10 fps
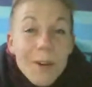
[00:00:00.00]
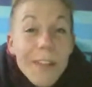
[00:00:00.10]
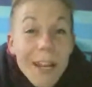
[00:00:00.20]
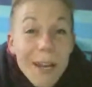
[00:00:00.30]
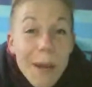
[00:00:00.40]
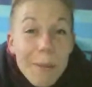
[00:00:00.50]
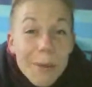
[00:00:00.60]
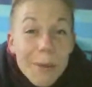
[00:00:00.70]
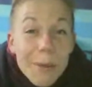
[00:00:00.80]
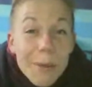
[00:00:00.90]
So I heard
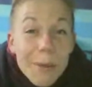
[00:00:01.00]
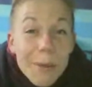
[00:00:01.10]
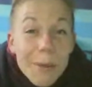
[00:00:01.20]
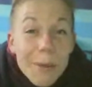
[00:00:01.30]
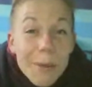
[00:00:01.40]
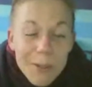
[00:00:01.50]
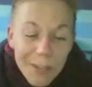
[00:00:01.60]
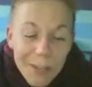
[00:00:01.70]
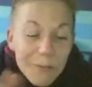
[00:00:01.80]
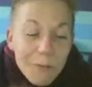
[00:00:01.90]
that number and you
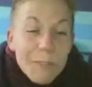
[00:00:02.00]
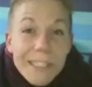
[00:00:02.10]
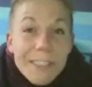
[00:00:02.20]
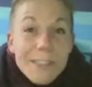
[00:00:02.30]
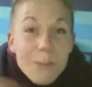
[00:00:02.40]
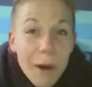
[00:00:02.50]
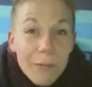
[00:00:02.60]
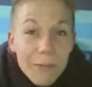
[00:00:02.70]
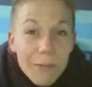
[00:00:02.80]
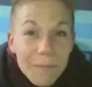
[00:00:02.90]
think
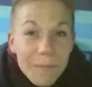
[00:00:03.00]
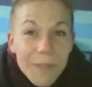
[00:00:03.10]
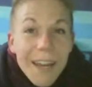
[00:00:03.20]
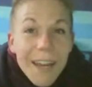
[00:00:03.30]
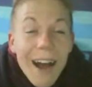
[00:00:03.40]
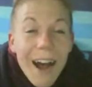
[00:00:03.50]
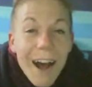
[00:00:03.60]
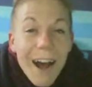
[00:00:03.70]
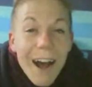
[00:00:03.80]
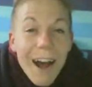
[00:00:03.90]
1,400 versus 12.